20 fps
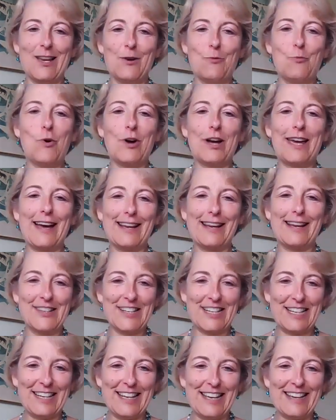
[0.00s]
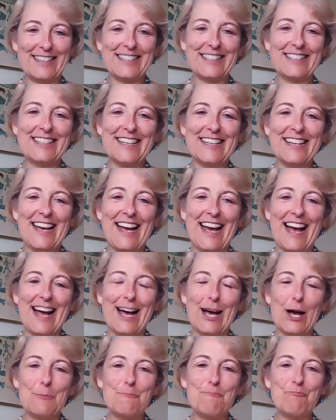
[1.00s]
What can I collect?
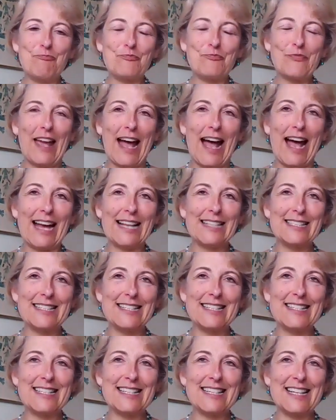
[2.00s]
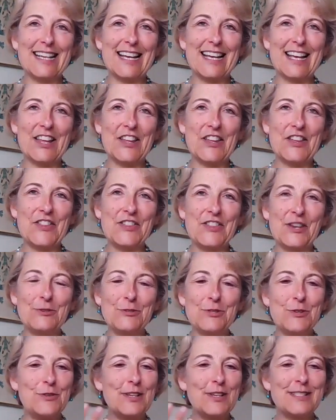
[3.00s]
And
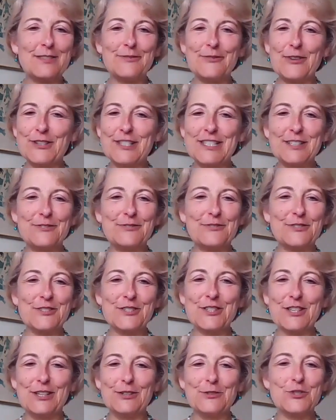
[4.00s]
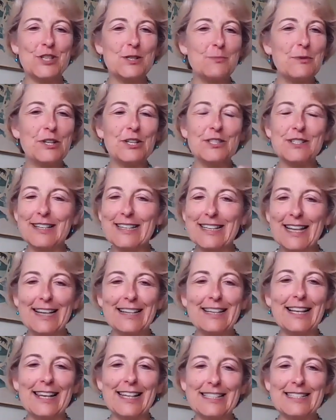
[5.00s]
those two things are very different. Just because I can
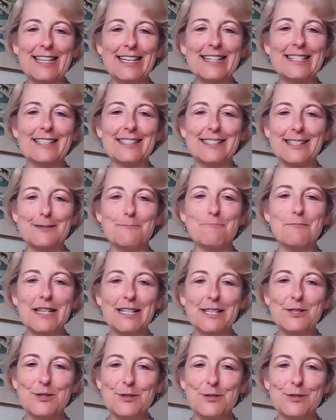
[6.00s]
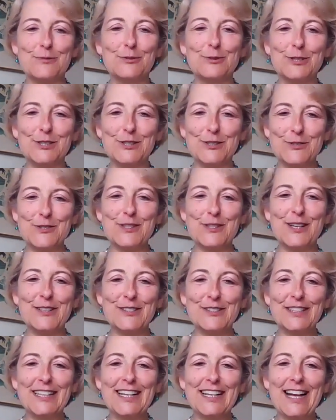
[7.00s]
collect data doesn't mean it's useful to do so.
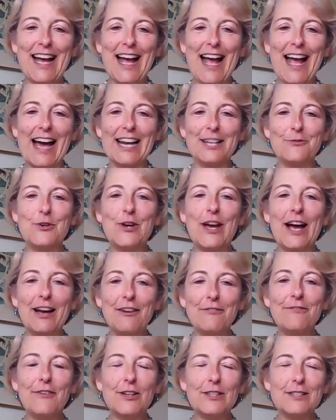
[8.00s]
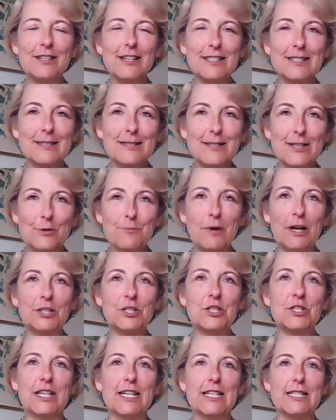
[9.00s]
And if you have so
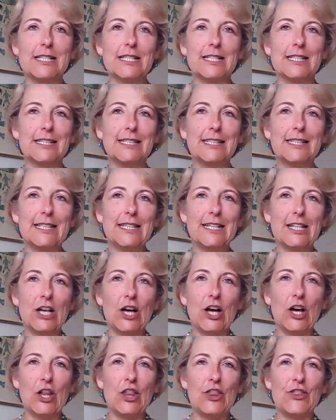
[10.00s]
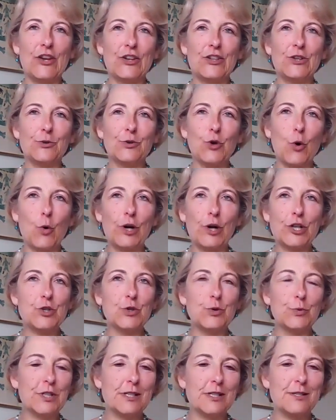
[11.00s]
much data that you're not quite
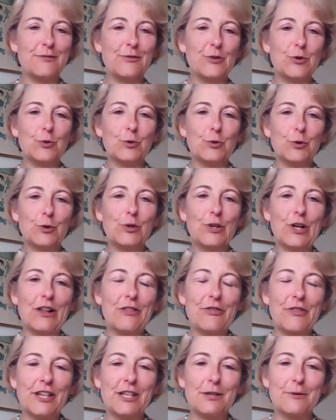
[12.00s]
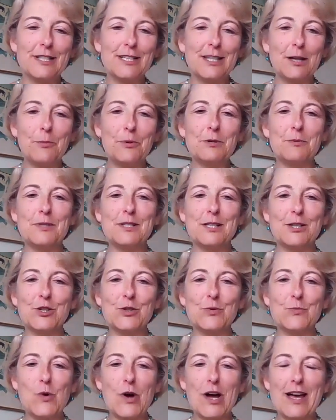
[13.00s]
sure what it's for, then you end up in a
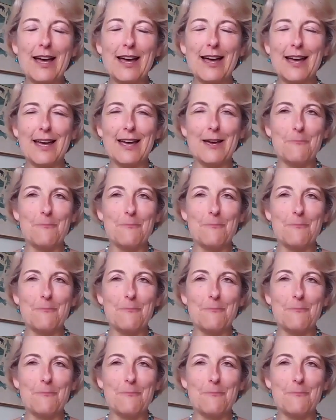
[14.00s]
position where